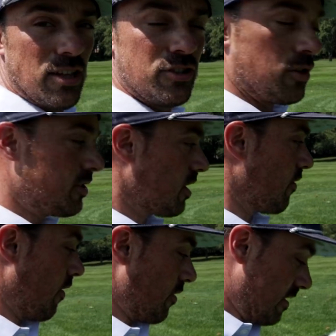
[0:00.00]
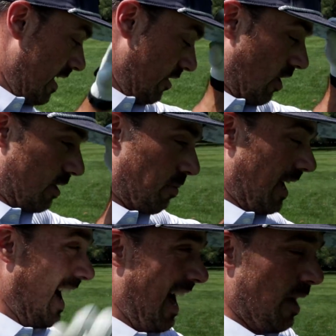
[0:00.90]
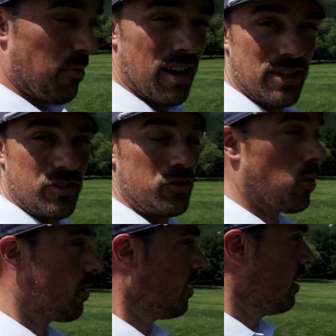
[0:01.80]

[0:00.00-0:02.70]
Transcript: a little too conservative off the tee, tried to play a hybrid on this short